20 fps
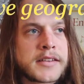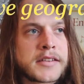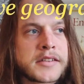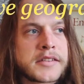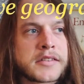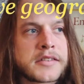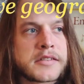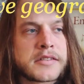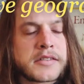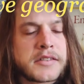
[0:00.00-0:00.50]

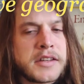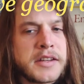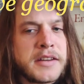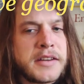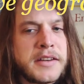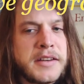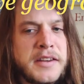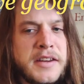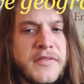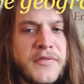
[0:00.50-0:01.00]

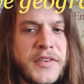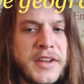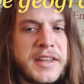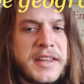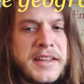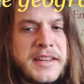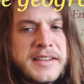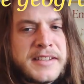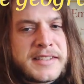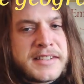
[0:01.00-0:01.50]

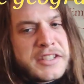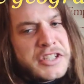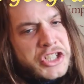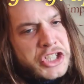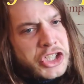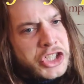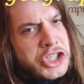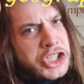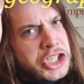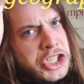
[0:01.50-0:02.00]
significant
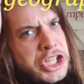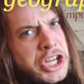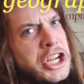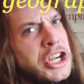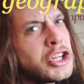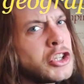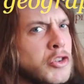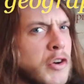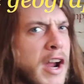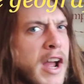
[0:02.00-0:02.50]

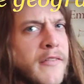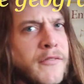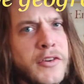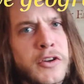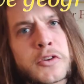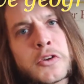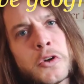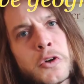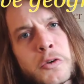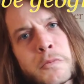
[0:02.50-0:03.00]

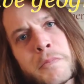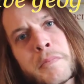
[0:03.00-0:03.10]
geographical